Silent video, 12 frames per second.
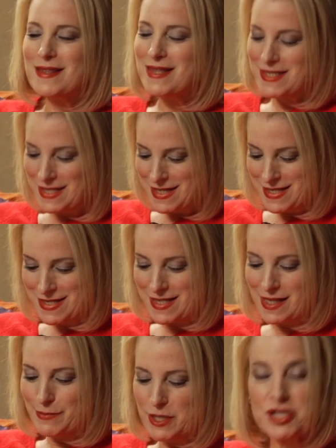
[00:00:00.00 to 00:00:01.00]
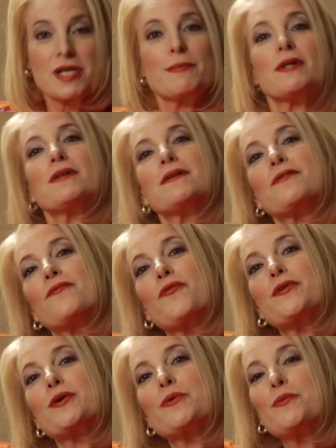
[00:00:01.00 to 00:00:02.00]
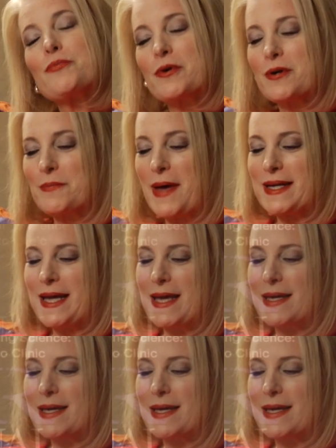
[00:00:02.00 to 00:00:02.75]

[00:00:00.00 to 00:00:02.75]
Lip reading: This is Selma Schimmel for the group room at